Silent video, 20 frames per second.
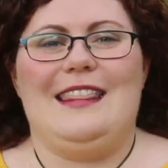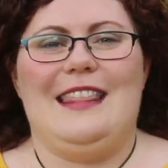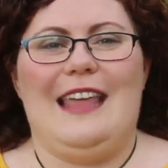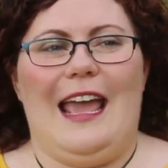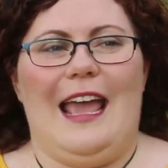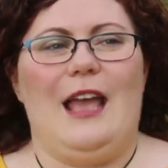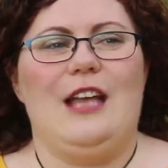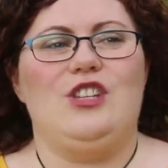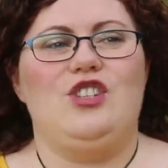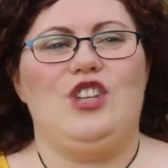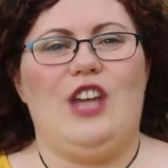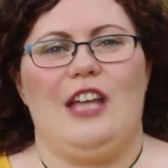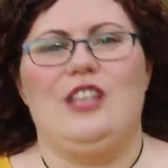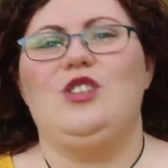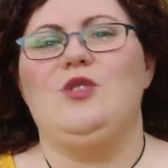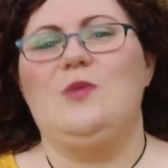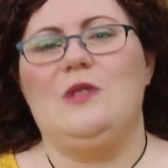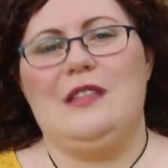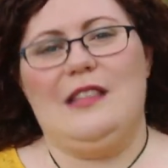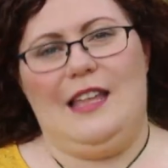They
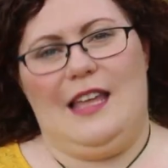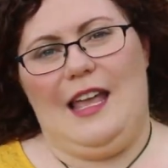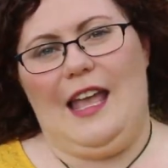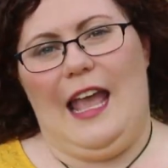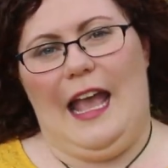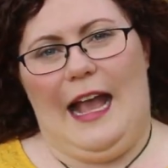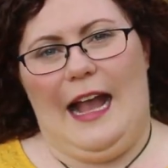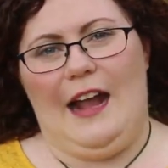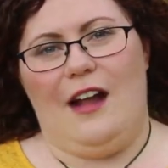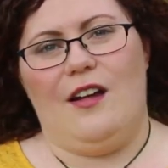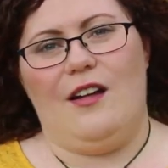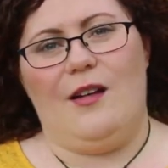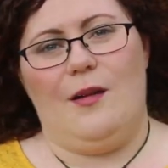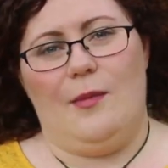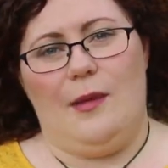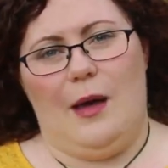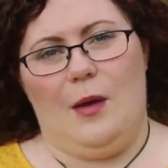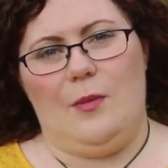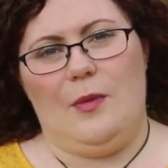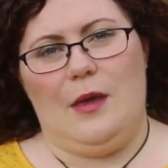genuinely care
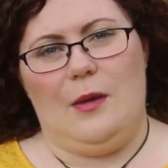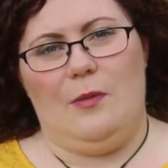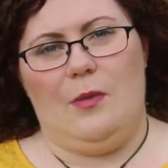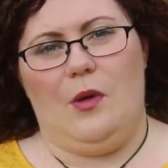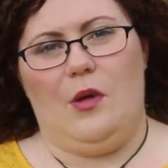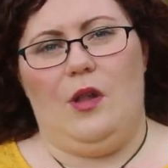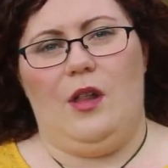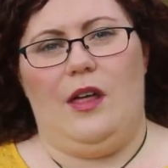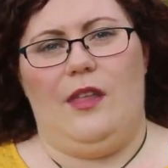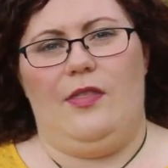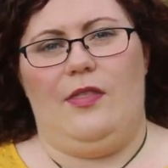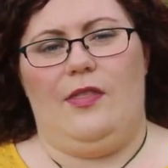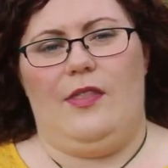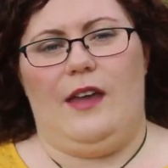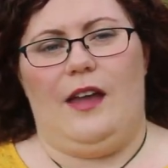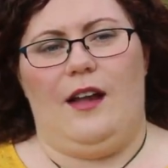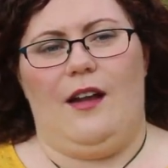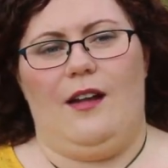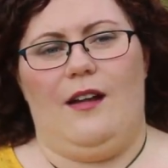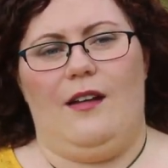about people and
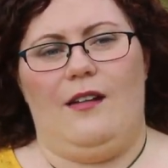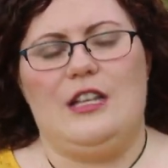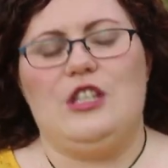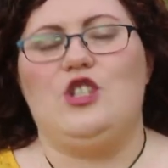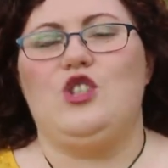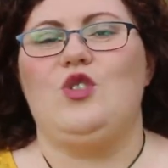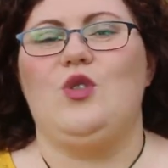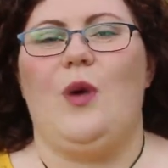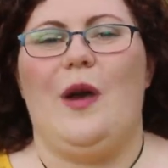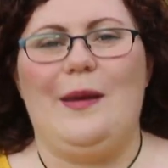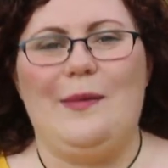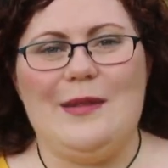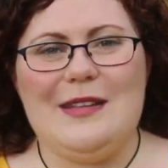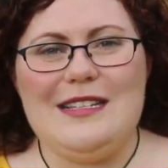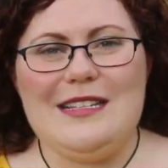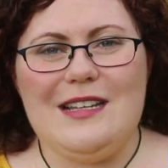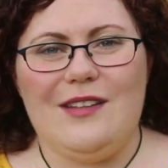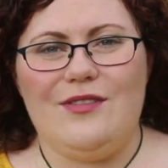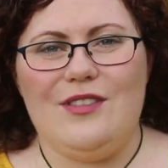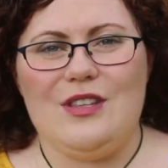their
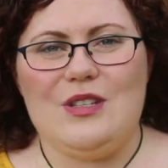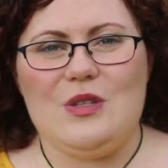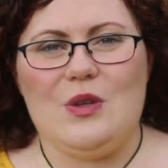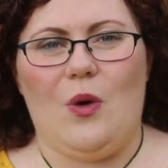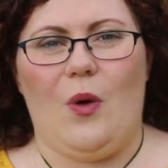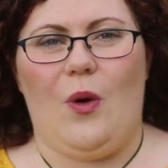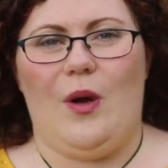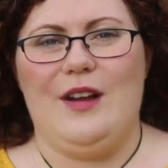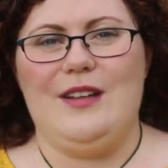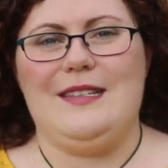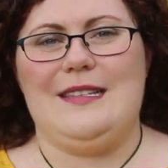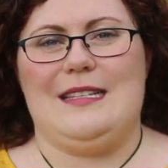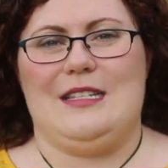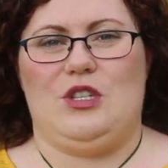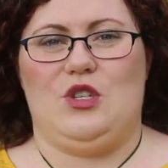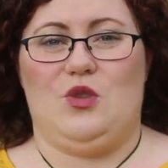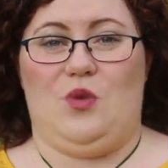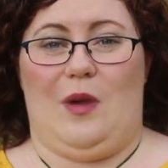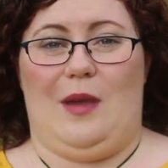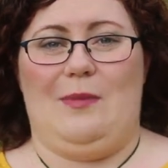enjoyment of this course,
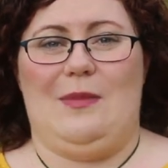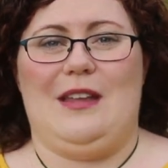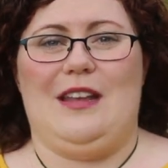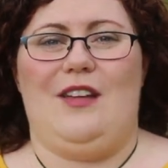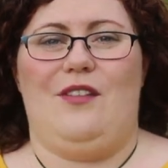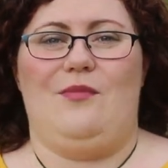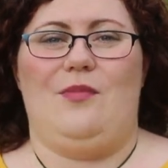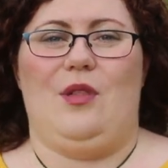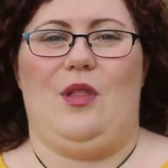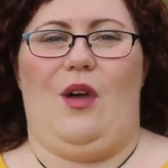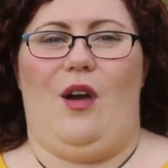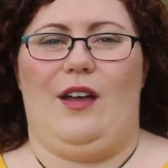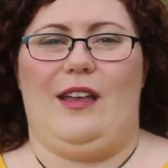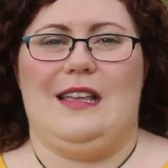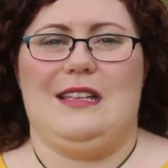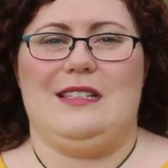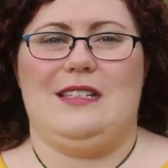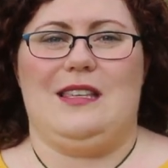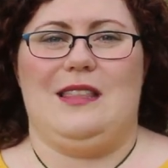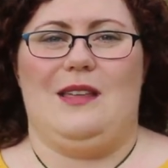enjoyment of
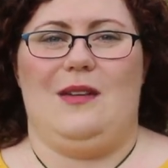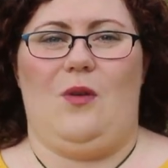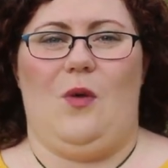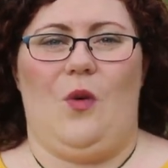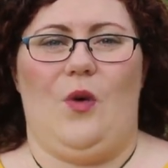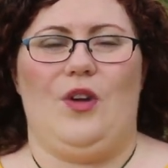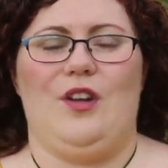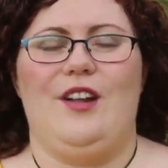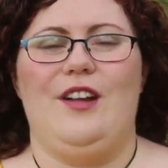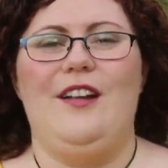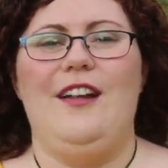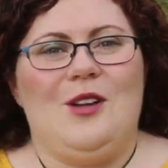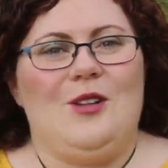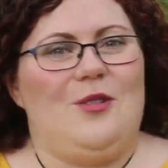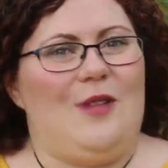belonging to the order.